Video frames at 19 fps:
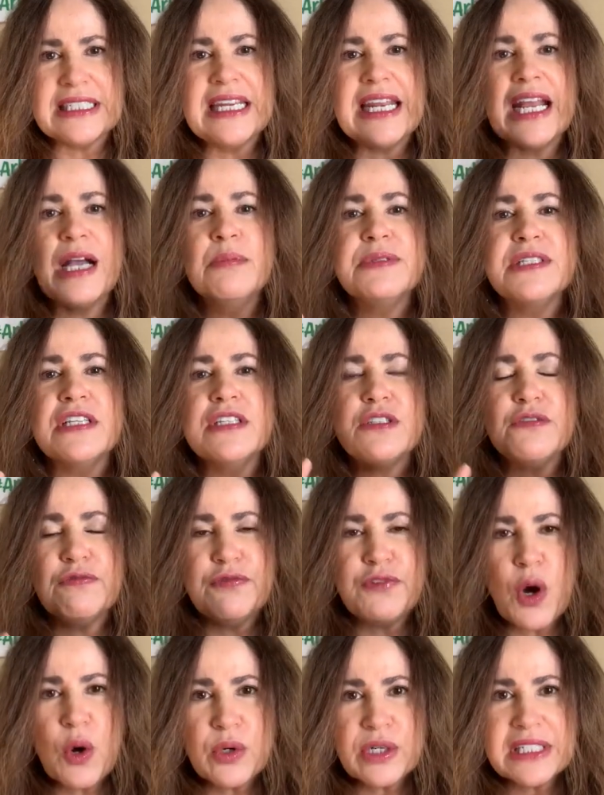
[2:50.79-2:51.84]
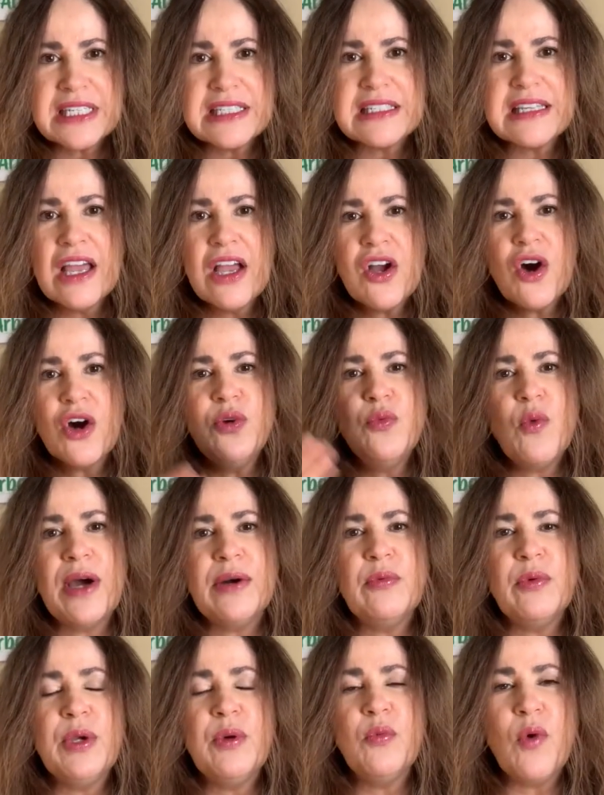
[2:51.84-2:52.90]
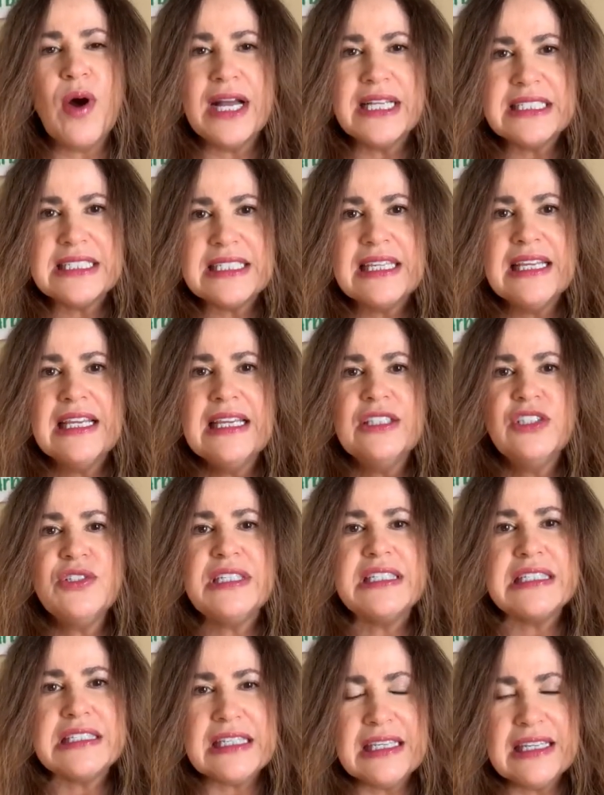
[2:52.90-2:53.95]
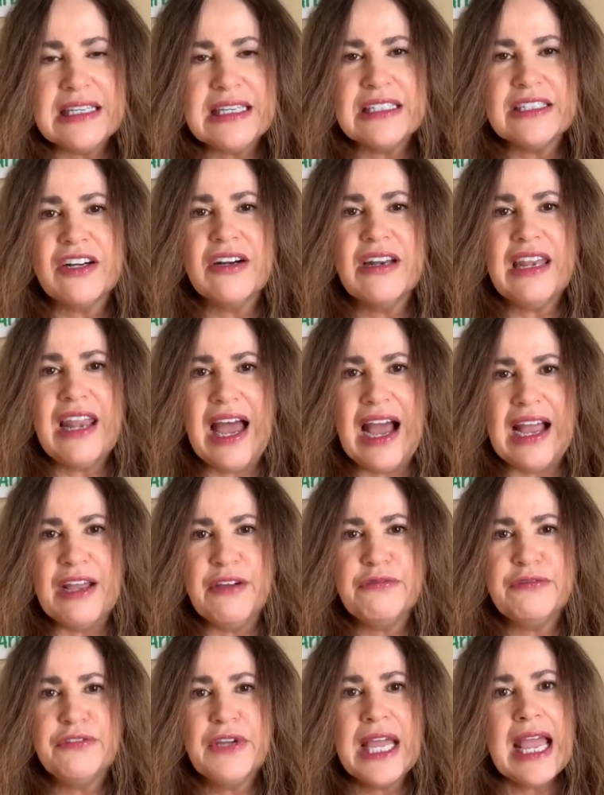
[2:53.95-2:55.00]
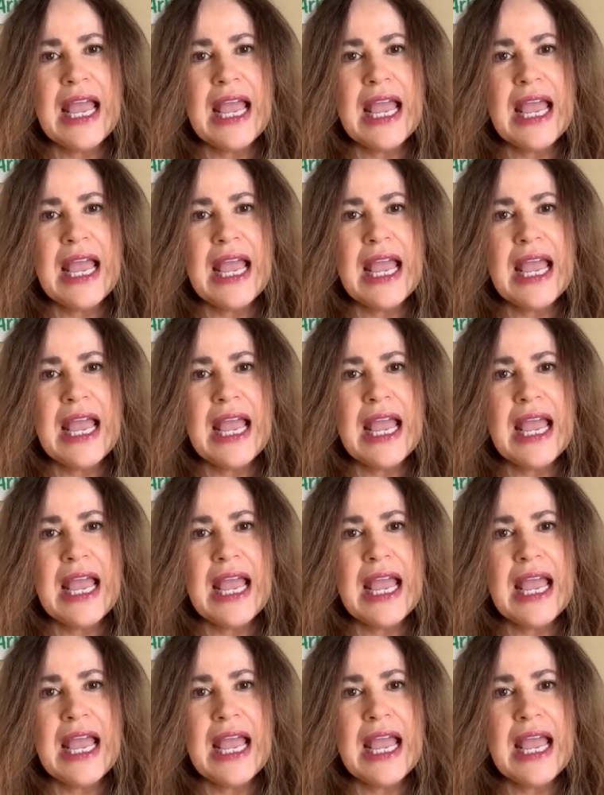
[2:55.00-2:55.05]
It helps us focus on what we want to see in our life.